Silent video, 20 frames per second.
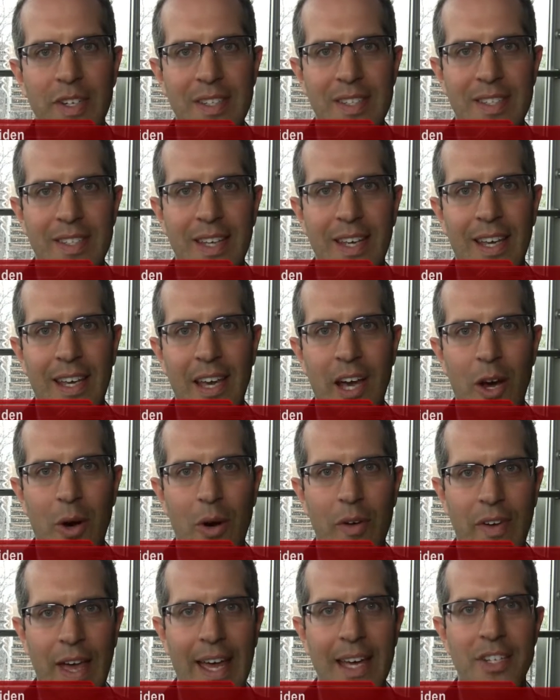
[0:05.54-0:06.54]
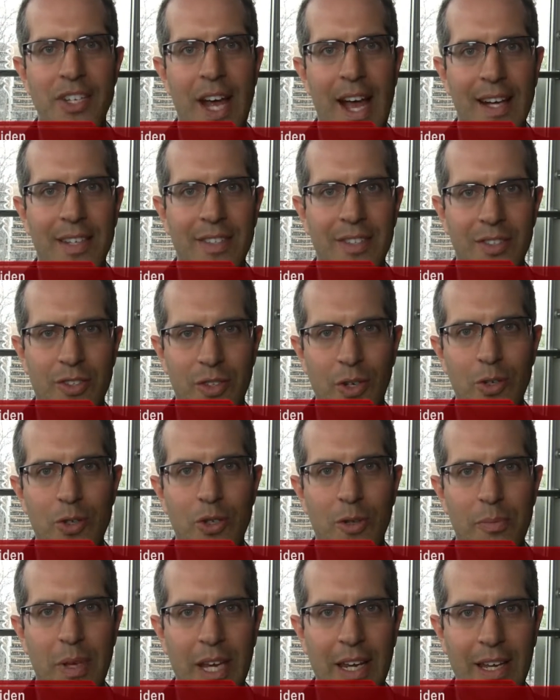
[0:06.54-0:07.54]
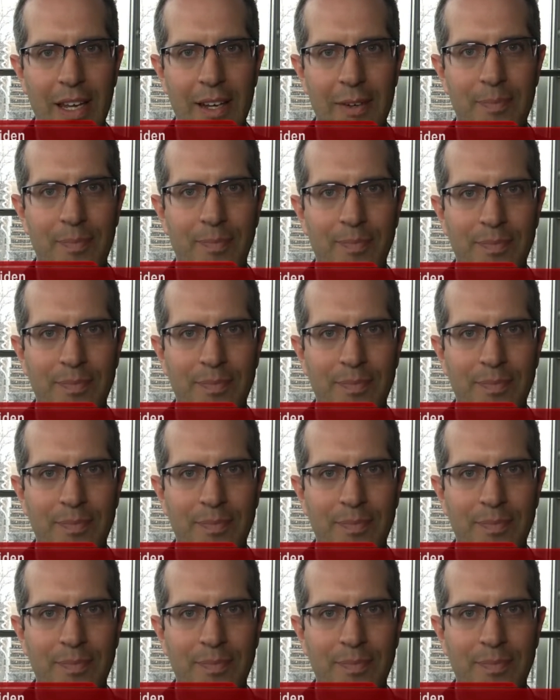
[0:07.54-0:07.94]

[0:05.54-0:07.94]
and CEO of Ajax Social Media.